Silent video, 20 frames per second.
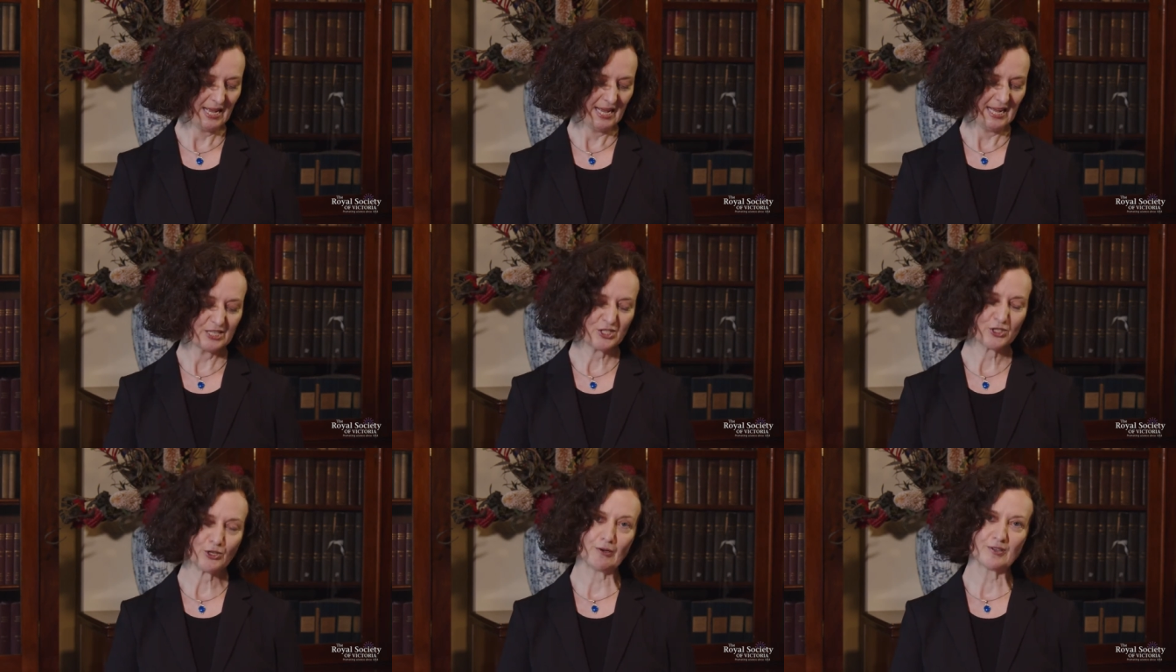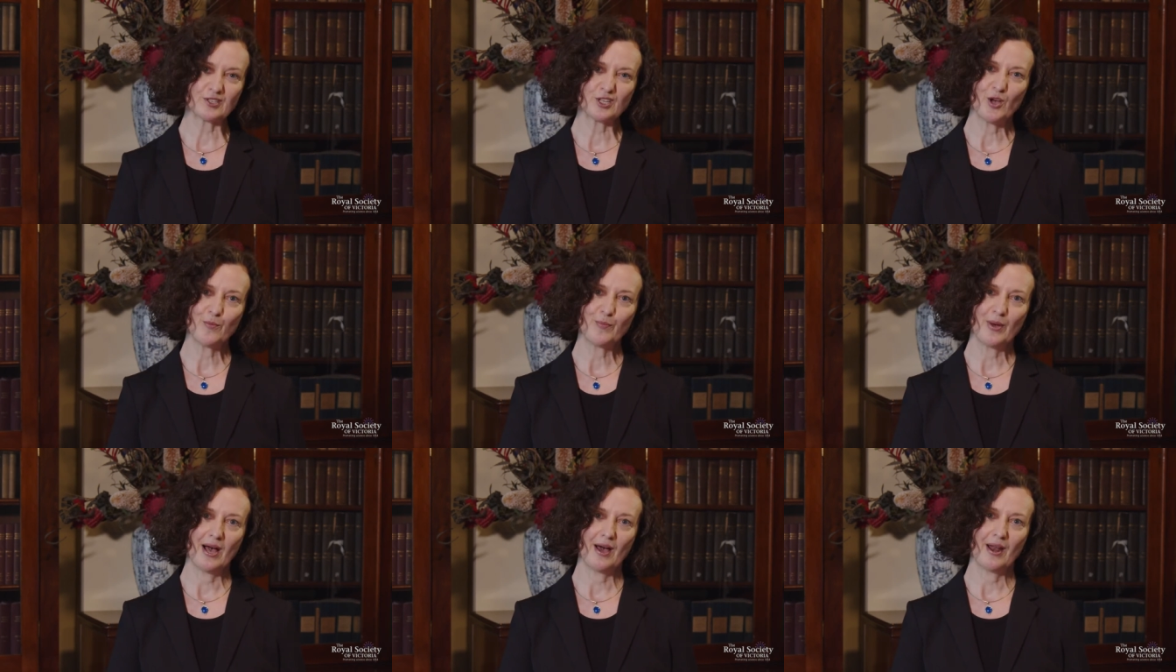It's
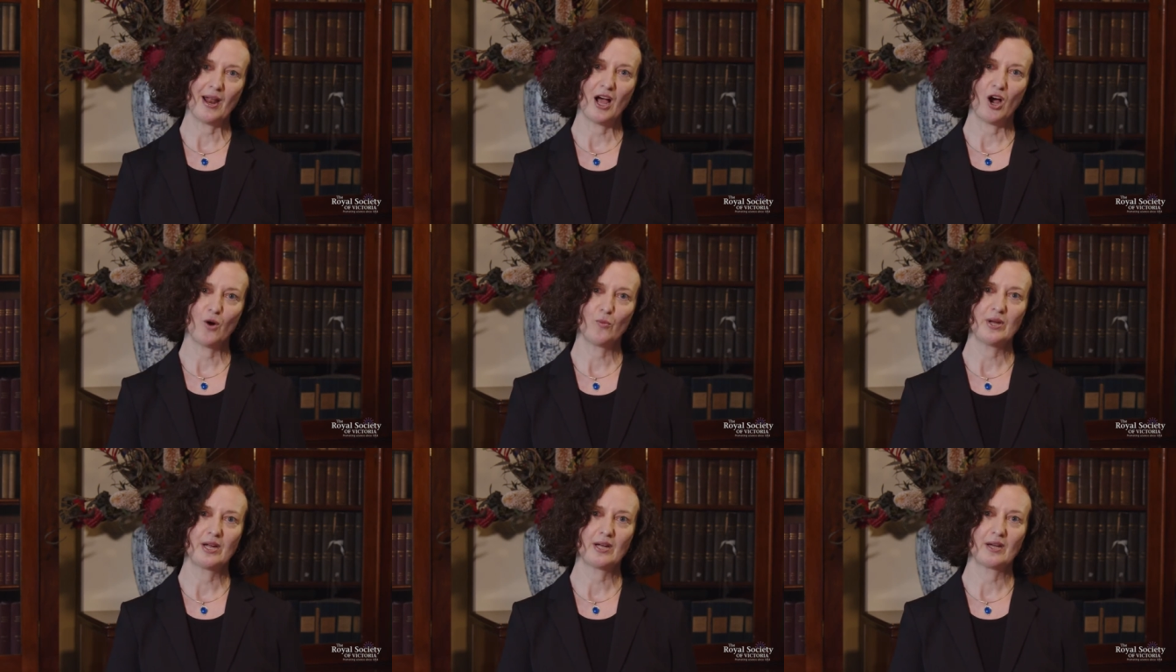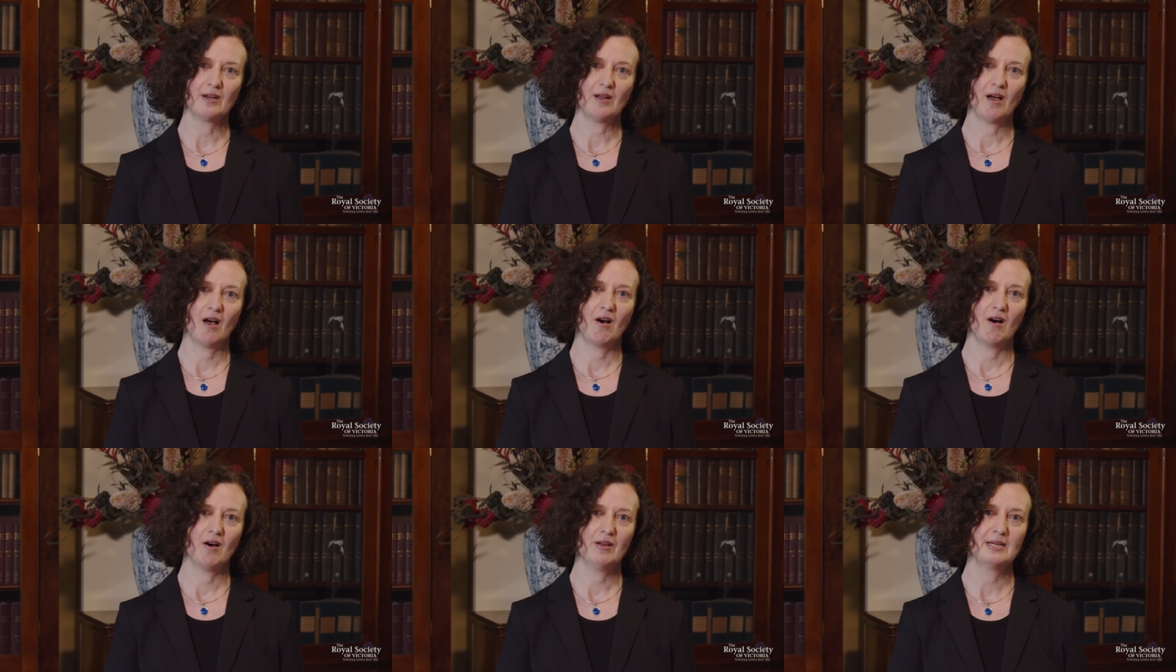also about how we can
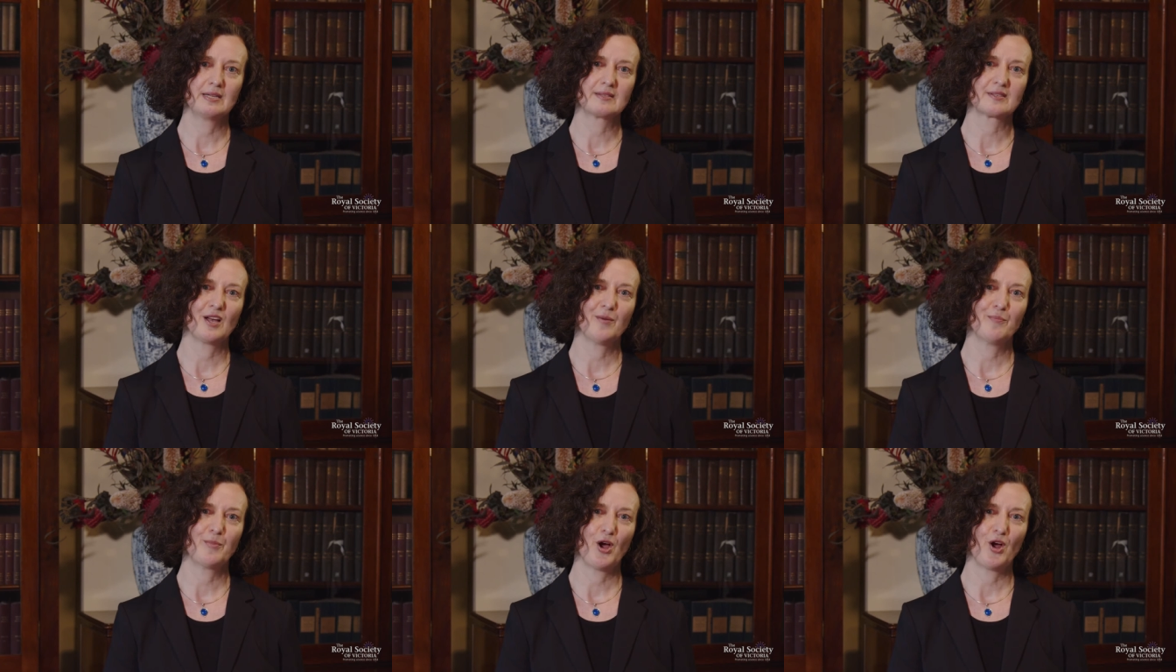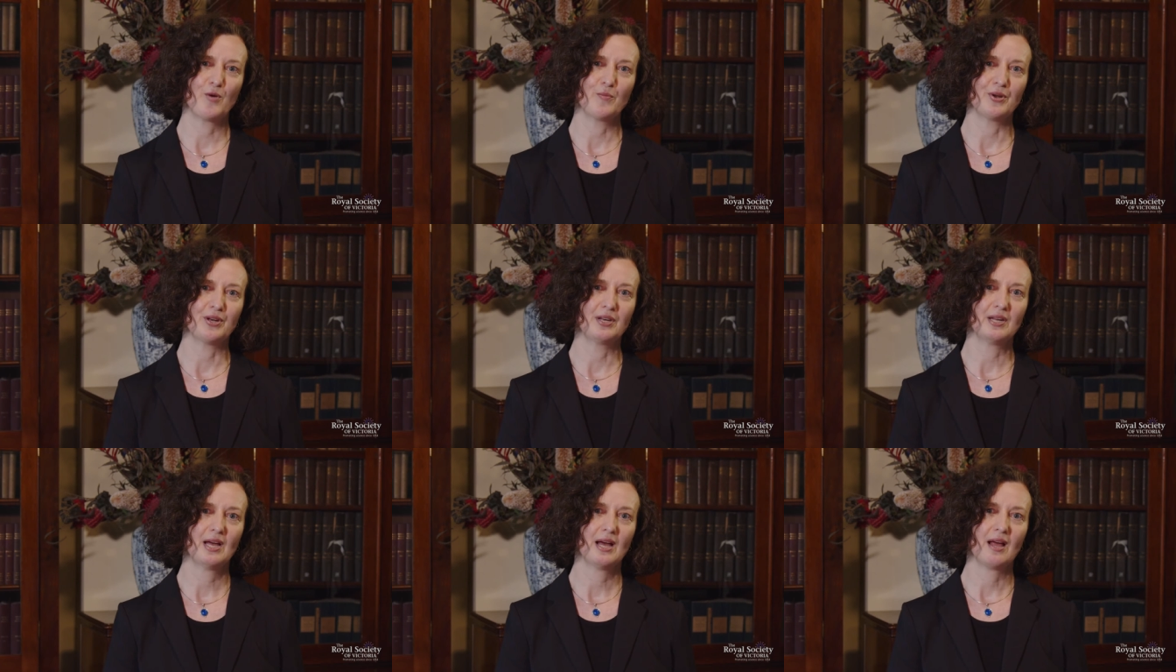harness a
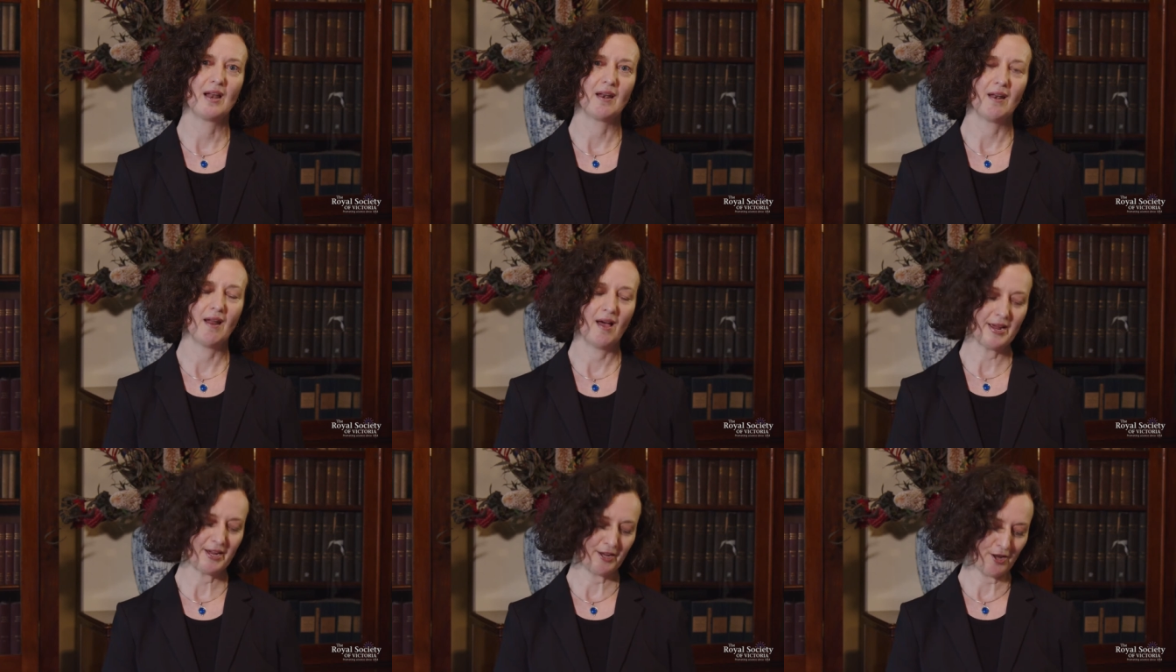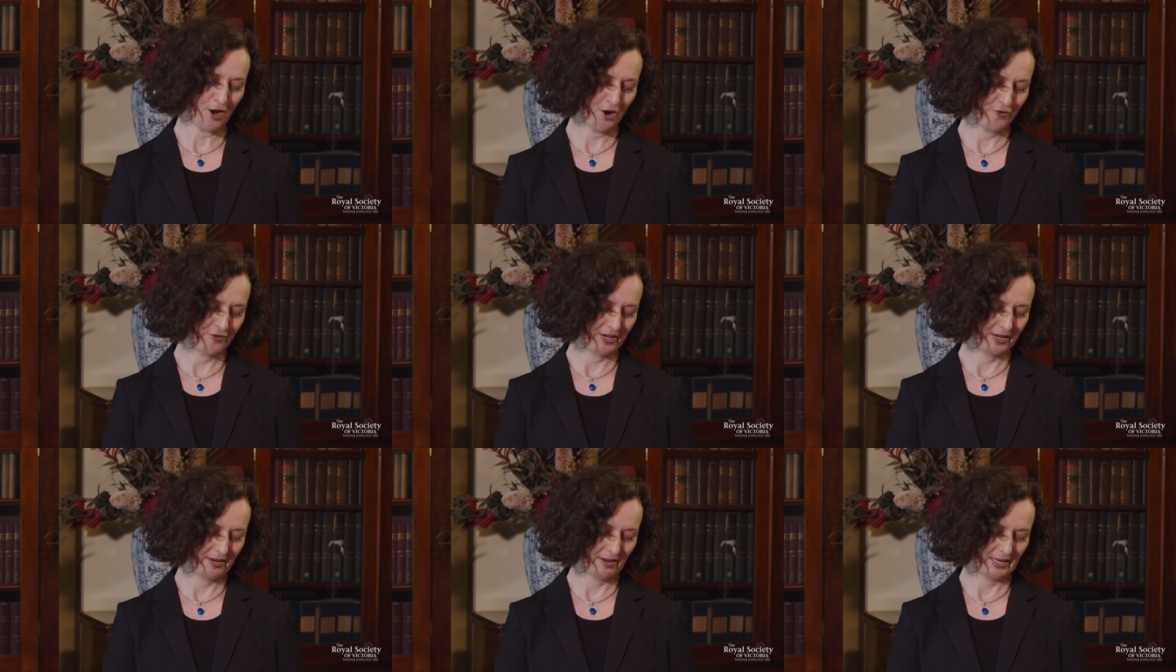moment like
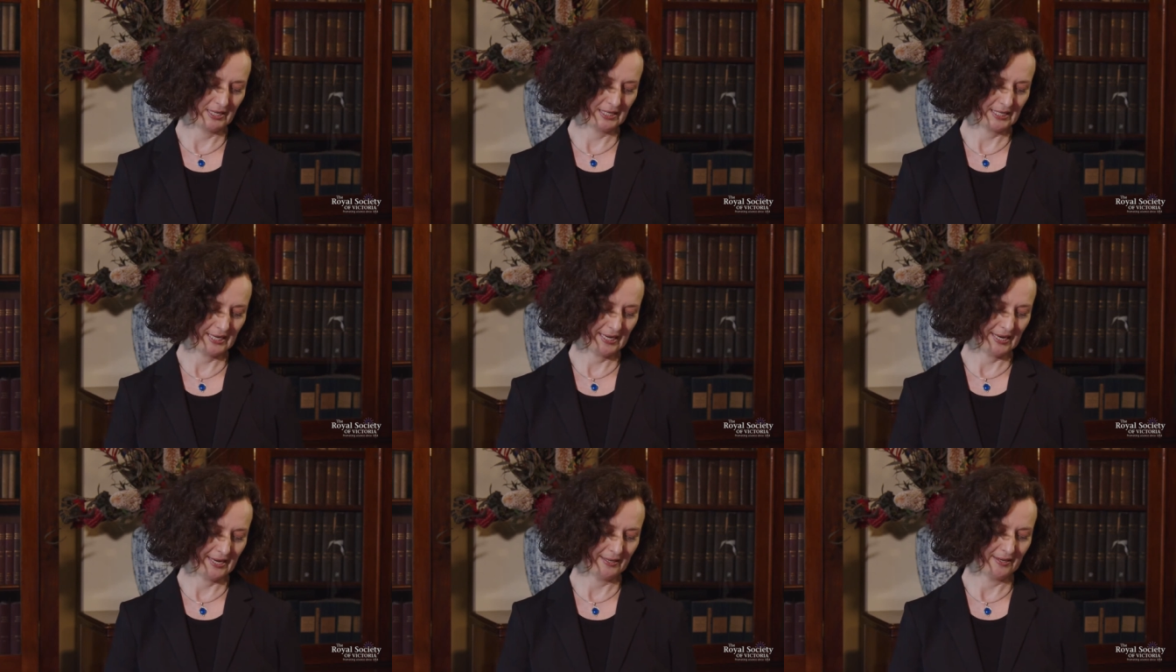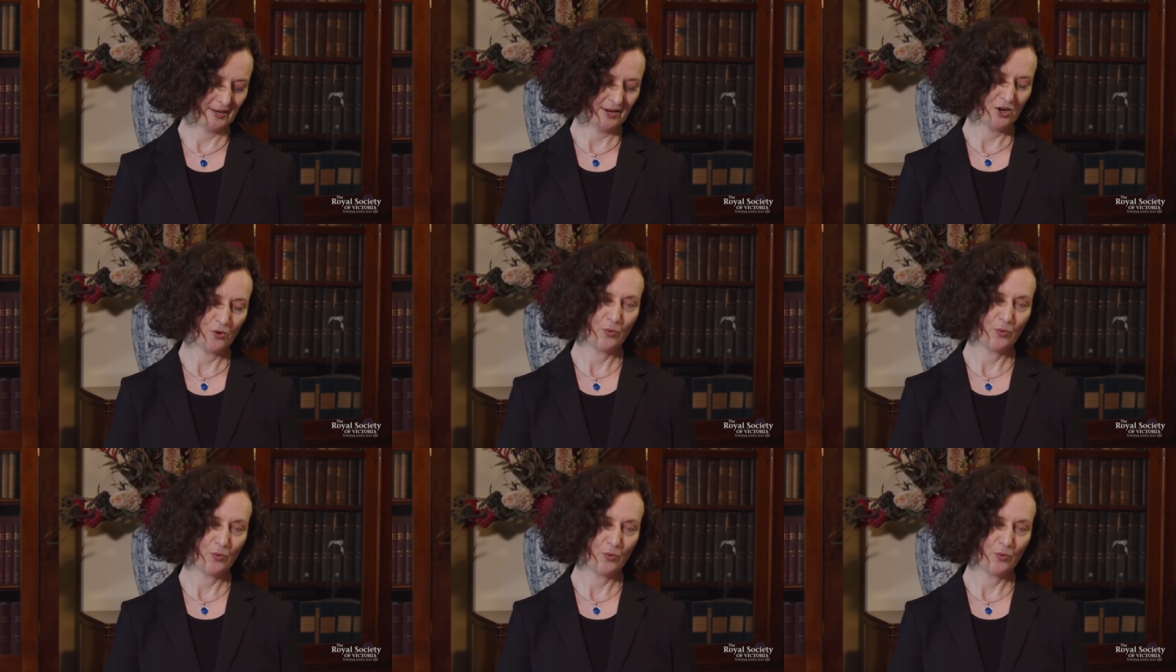COVID-19,